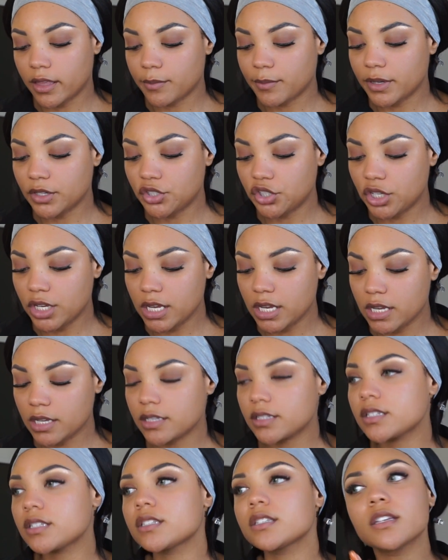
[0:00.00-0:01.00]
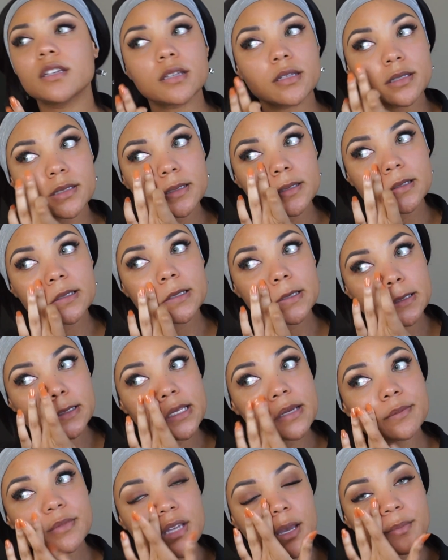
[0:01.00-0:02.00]
my cheeks,
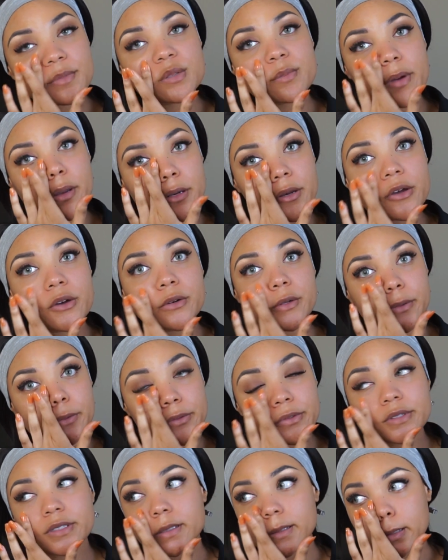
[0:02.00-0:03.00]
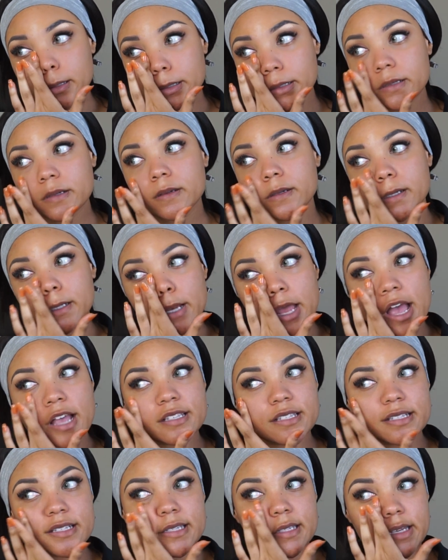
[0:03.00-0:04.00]
sometimes my nose. It
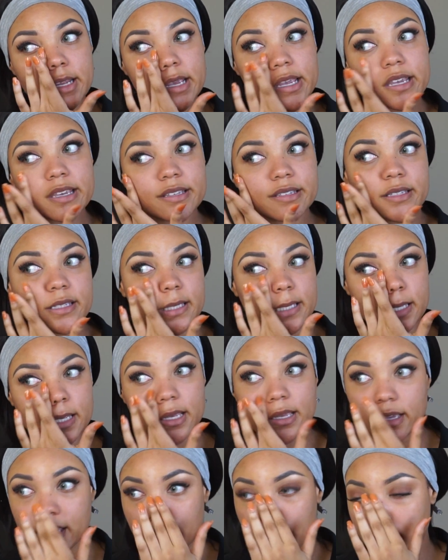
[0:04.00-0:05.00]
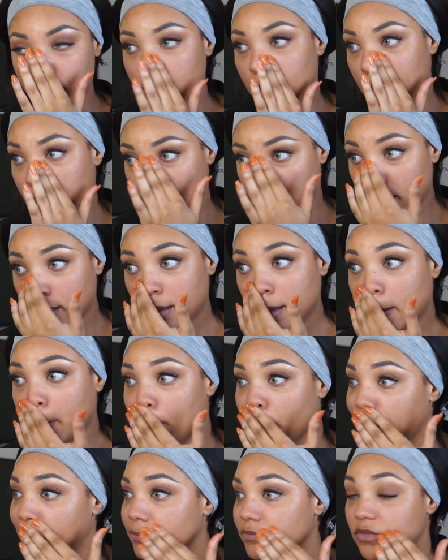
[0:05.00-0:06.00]
has its days.
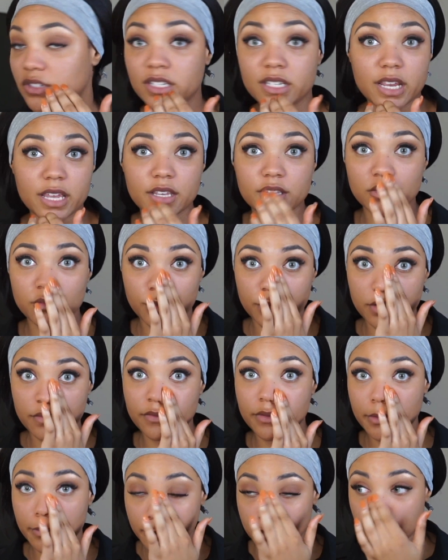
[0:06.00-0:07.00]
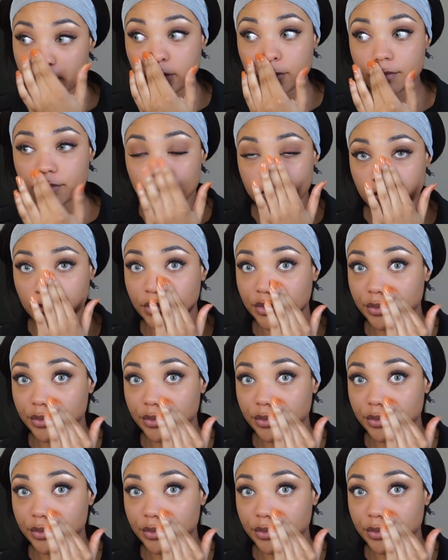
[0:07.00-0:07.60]
Today is one of them, so I'm